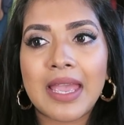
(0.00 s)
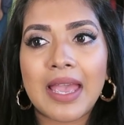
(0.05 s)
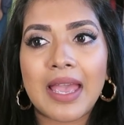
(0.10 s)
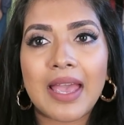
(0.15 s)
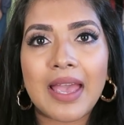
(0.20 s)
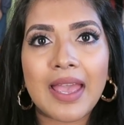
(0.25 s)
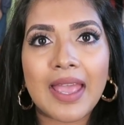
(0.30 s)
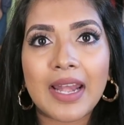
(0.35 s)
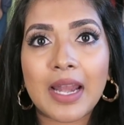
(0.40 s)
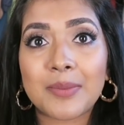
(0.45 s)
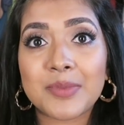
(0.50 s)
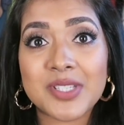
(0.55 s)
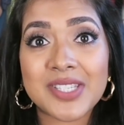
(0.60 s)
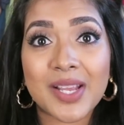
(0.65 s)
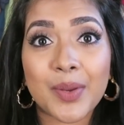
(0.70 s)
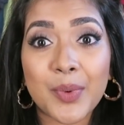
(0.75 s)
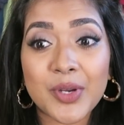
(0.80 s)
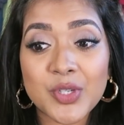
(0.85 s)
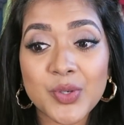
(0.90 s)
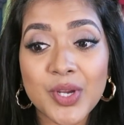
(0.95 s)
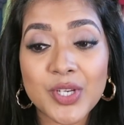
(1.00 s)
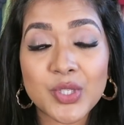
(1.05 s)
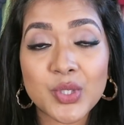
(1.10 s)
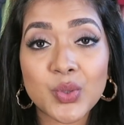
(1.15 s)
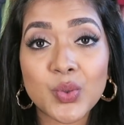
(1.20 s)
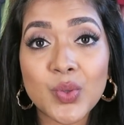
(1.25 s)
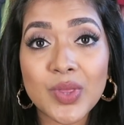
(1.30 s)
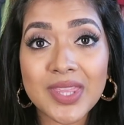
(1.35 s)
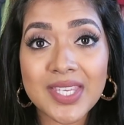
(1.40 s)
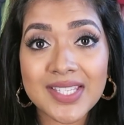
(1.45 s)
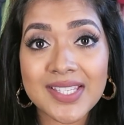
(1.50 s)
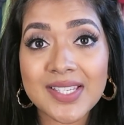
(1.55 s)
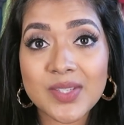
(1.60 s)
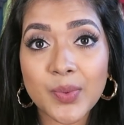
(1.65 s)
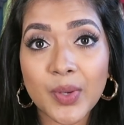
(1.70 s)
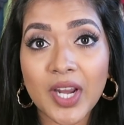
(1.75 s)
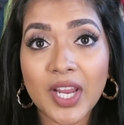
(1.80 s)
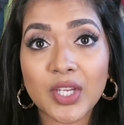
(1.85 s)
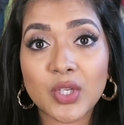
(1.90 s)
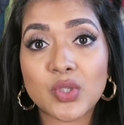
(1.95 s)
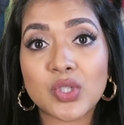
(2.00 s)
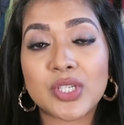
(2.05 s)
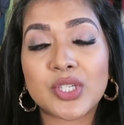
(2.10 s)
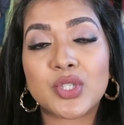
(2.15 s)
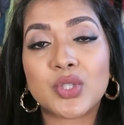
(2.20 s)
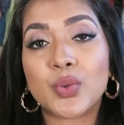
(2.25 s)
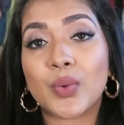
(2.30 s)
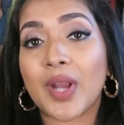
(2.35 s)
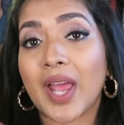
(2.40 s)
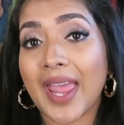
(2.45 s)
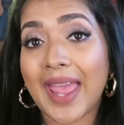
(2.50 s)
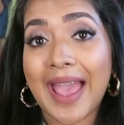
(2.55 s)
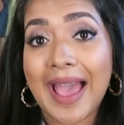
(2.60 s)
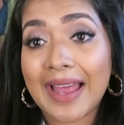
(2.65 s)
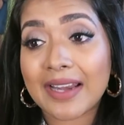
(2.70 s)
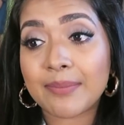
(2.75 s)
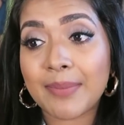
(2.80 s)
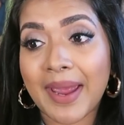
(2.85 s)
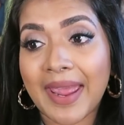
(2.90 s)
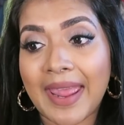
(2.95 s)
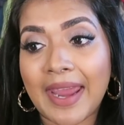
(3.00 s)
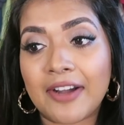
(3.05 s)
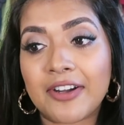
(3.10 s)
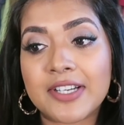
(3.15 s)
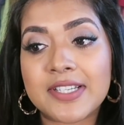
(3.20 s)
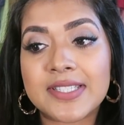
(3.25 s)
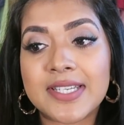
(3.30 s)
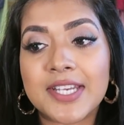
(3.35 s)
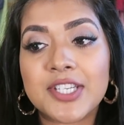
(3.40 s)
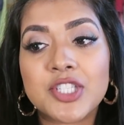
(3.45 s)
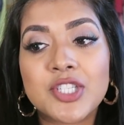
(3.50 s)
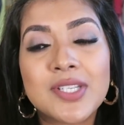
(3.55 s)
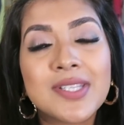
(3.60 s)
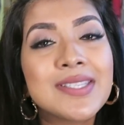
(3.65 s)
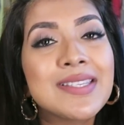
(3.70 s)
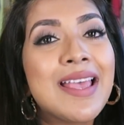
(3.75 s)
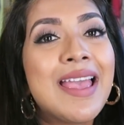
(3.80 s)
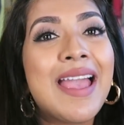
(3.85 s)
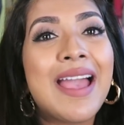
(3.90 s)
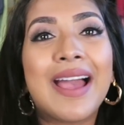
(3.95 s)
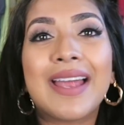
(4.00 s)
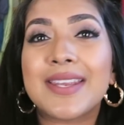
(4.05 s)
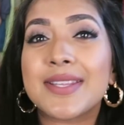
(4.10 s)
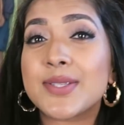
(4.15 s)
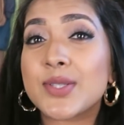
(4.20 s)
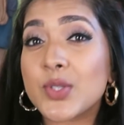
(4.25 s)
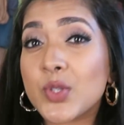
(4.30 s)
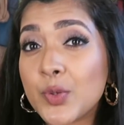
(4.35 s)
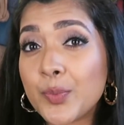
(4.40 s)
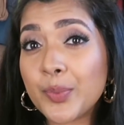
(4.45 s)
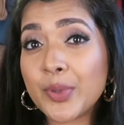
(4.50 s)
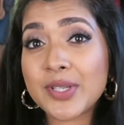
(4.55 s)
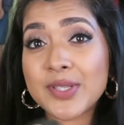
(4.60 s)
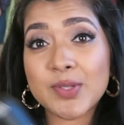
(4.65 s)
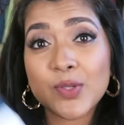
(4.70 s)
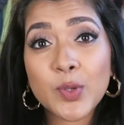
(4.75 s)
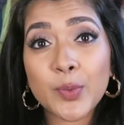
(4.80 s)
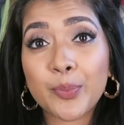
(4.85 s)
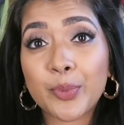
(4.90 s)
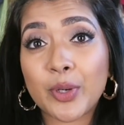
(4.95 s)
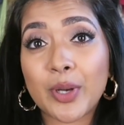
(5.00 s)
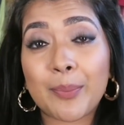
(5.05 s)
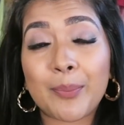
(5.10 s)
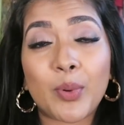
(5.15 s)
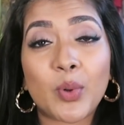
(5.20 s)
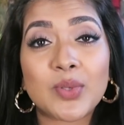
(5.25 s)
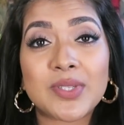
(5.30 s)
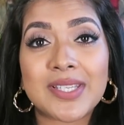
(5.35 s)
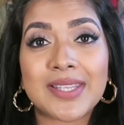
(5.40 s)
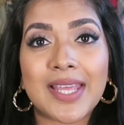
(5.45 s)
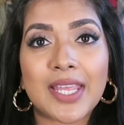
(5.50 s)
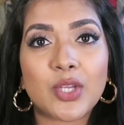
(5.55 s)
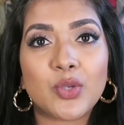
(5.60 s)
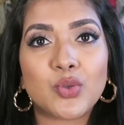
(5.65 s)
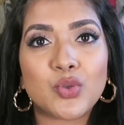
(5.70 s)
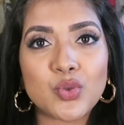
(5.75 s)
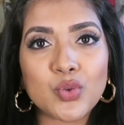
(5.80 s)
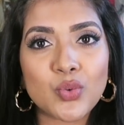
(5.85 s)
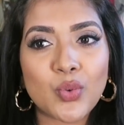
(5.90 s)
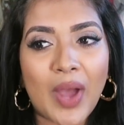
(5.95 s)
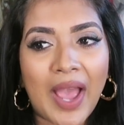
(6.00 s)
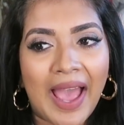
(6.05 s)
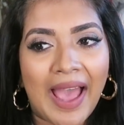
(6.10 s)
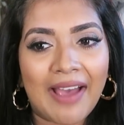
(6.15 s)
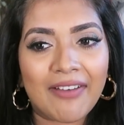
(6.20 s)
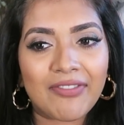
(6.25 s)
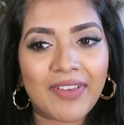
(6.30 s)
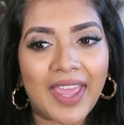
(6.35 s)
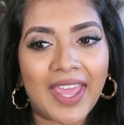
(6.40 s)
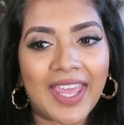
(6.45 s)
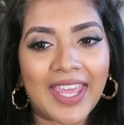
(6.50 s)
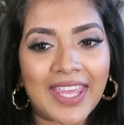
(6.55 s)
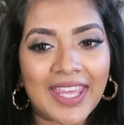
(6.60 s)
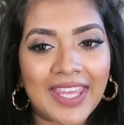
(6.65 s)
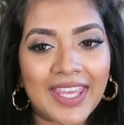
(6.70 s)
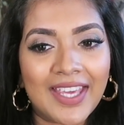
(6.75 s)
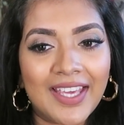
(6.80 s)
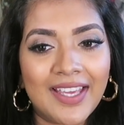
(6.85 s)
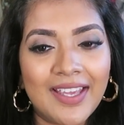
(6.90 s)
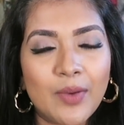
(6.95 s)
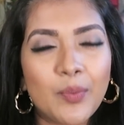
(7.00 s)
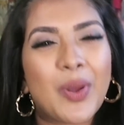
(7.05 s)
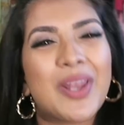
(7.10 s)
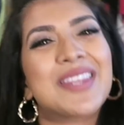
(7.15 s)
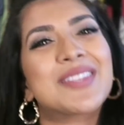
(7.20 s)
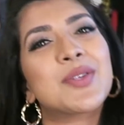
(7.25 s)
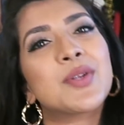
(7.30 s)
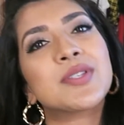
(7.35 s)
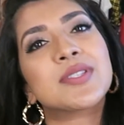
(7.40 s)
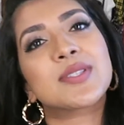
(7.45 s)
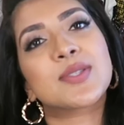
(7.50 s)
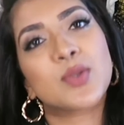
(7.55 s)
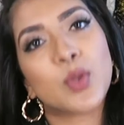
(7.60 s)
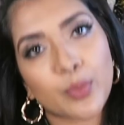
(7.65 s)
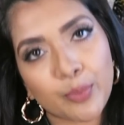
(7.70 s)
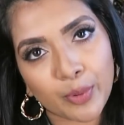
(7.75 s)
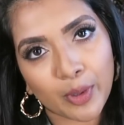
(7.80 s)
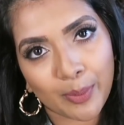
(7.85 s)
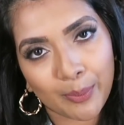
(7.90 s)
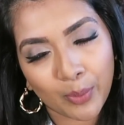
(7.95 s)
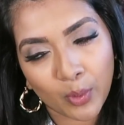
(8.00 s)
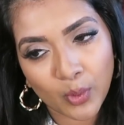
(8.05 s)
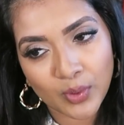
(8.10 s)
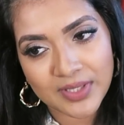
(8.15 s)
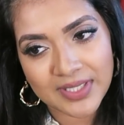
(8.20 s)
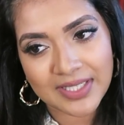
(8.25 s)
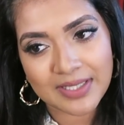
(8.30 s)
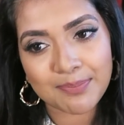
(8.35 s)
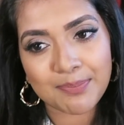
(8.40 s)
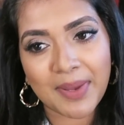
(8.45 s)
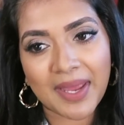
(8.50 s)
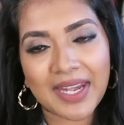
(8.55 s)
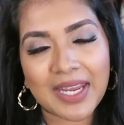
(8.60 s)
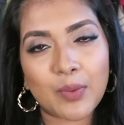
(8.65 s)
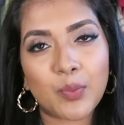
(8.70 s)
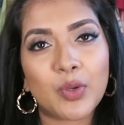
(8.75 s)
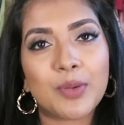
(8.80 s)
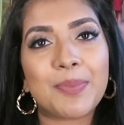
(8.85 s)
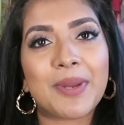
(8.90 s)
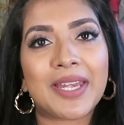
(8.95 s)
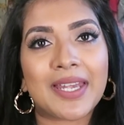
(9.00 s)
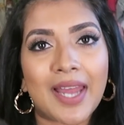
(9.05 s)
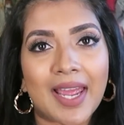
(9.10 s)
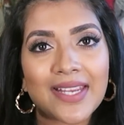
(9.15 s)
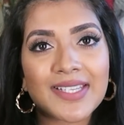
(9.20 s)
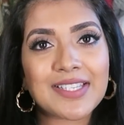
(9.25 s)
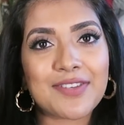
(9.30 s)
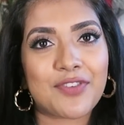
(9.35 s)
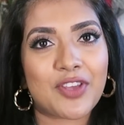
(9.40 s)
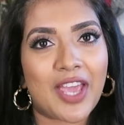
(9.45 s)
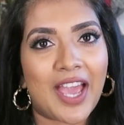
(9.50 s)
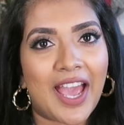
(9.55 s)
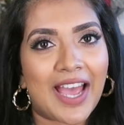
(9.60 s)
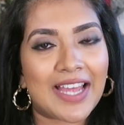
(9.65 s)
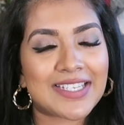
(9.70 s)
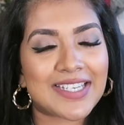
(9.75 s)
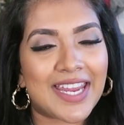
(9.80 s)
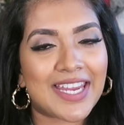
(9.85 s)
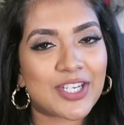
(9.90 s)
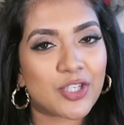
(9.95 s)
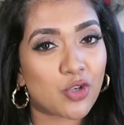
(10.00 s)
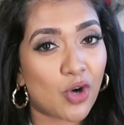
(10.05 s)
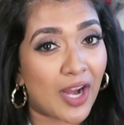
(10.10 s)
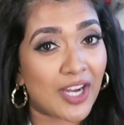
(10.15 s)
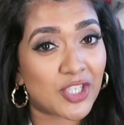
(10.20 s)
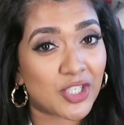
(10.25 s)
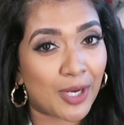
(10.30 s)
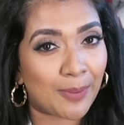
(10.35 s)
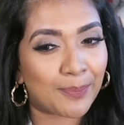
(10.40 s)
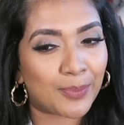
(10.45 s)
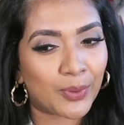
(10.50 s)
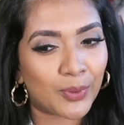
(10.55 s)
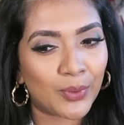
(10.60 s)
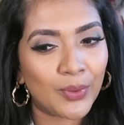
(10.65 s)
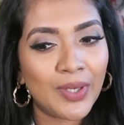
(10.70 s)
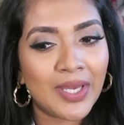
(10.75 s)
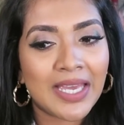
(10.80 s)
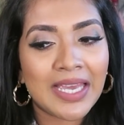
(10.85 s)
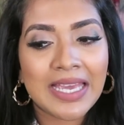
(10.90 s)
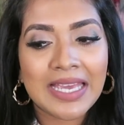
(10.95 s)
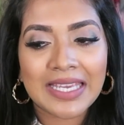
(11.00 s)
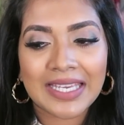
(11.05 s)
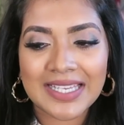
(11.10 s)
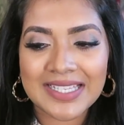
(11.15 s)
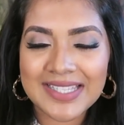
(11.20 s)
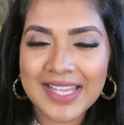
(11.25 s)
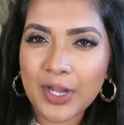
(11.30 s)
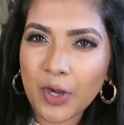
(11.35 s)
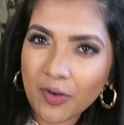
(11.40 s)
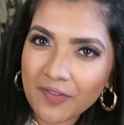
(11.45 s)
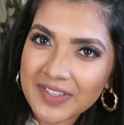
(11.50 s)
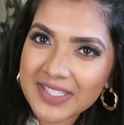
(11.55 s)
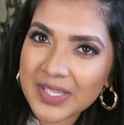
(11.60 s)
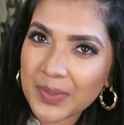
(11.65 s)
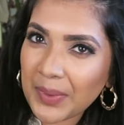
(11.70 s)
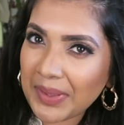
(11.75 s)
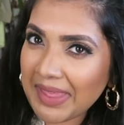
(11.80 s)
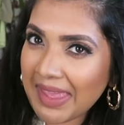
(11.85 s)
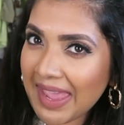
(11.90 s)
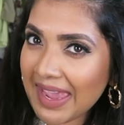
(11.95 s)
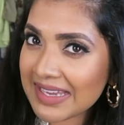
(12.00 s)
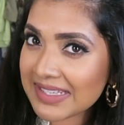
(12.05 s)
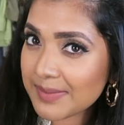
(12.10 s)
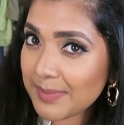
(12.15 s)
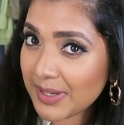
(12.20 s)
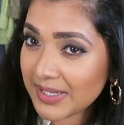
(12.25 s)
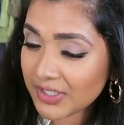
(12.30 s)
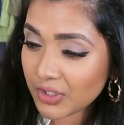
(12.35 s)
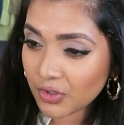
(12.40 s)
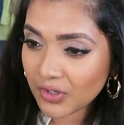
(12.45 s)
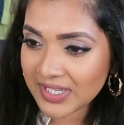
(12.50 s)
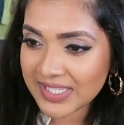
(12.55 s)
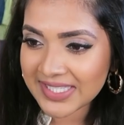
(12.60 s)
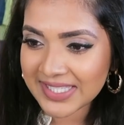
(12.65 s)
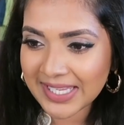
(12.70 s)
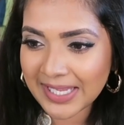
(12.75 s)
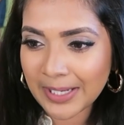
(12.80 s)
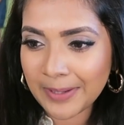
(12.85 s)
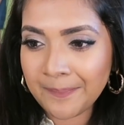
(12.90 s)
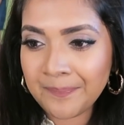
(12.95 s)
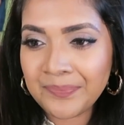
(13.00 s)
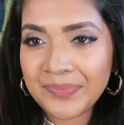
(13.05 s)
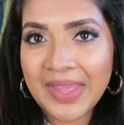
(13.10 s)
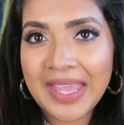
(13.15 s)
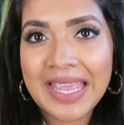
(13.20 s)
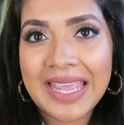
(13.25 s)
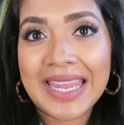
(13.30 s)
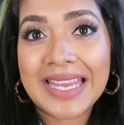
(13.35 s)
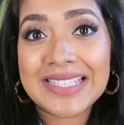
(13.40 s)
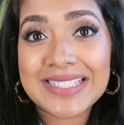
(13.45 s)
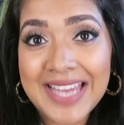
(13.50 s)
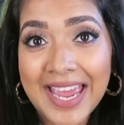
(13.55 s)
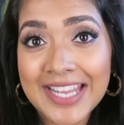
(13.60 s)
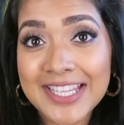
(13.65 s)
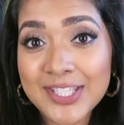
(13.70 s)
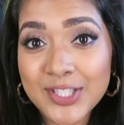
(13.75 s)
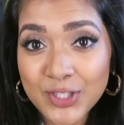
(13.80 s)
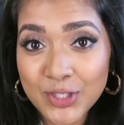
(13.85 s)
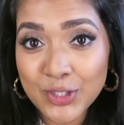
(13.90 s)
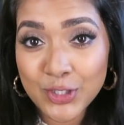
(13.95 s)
and I'm just like, what do I do? This is what I usually do, and I add my hair extensions. And it's super, super important that you do have a, well, it's not super important, but it would be nice if you had a dry shampoo, because then obviously when the hair's a bit greasy, it tends to